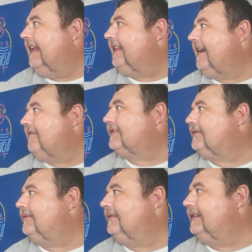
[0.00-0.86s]
I think I was
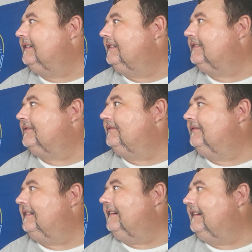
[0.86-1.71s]
20.
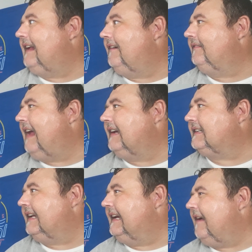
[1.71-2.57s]

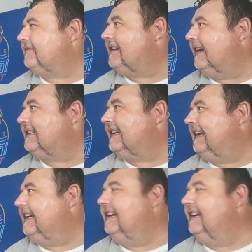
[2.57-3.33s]
19. I was 19.